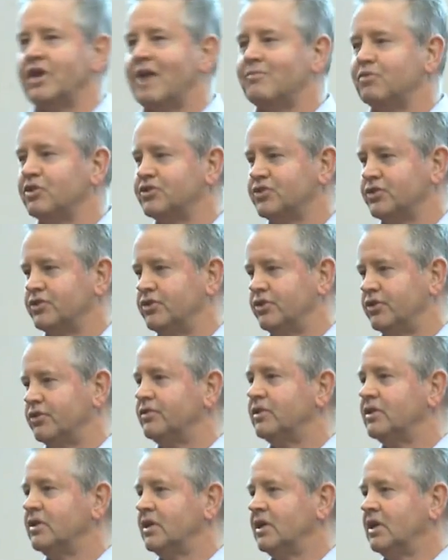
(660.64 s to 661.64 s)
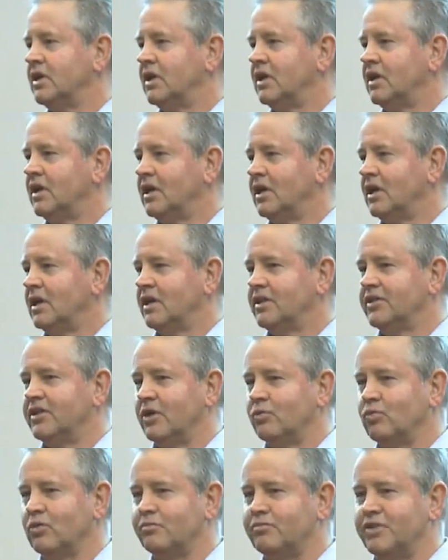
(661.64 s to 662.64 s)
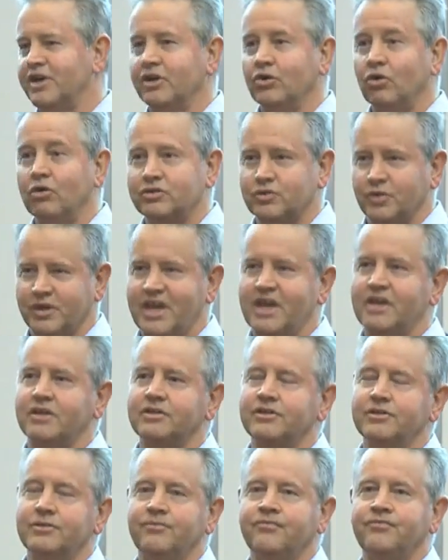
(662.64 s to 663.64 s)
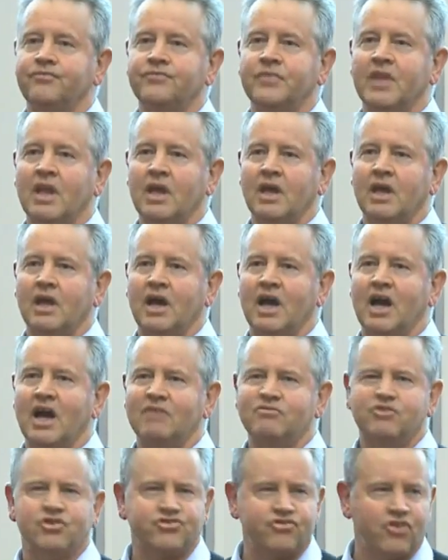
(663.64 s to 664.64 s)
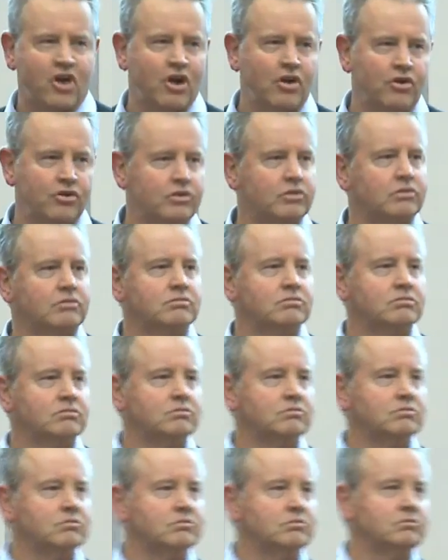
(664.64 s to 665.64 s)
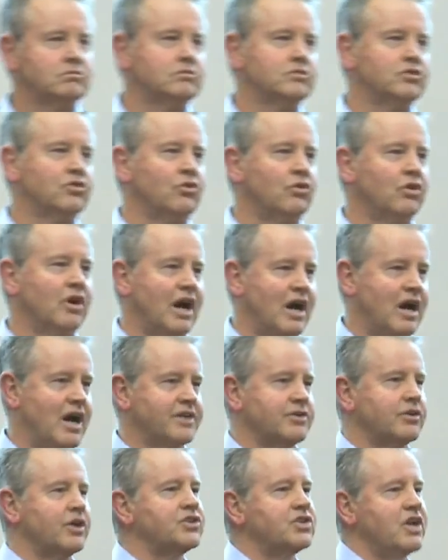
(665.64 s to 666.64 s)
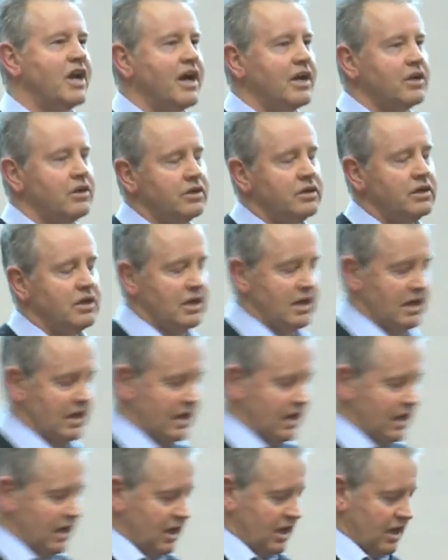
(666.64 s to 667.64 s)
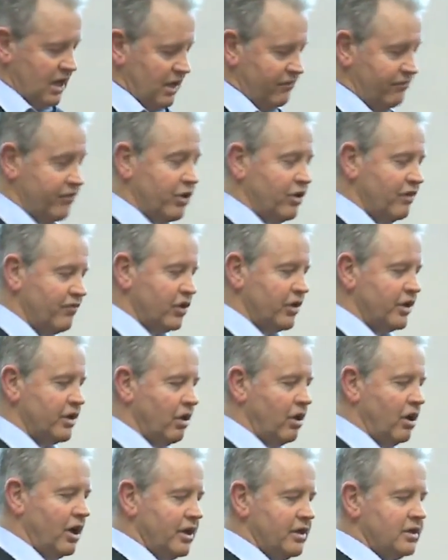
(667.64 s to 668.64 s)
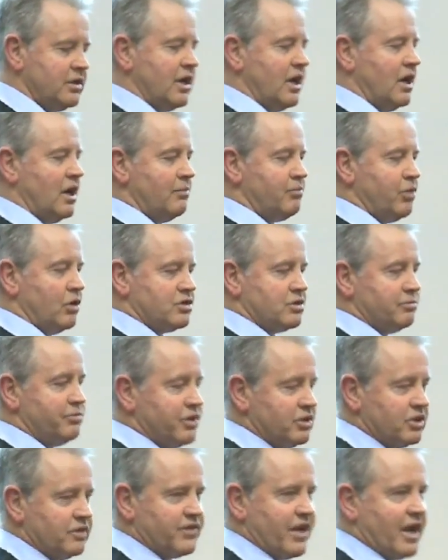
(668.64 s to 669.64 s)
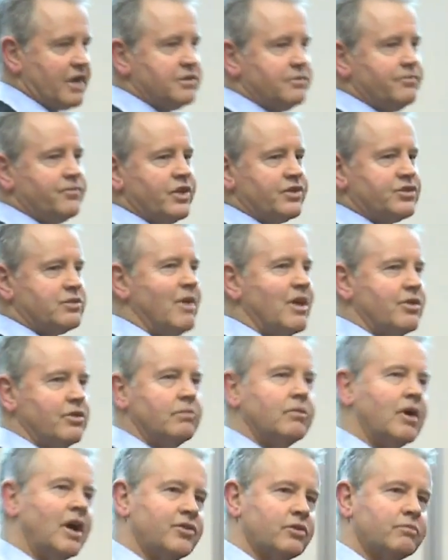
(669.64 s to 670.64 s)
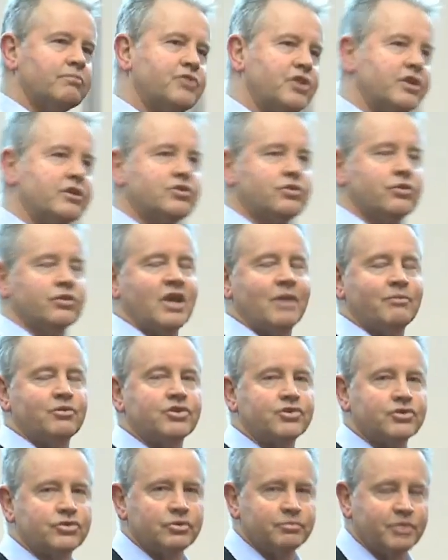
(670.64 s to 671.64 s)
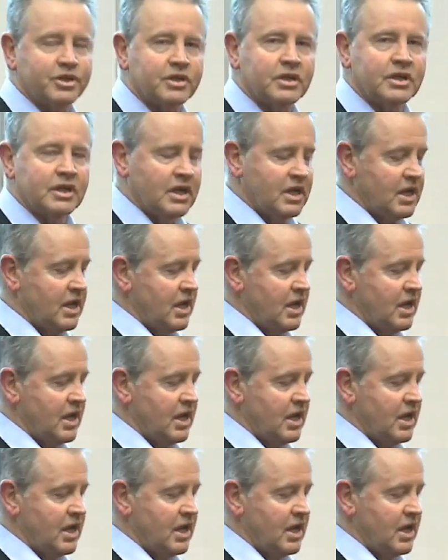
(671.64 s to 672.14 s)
to happen to you that will bring it all to an end. Stroke or heart attack, very, very high possibility of that. There's some other things could happen too, but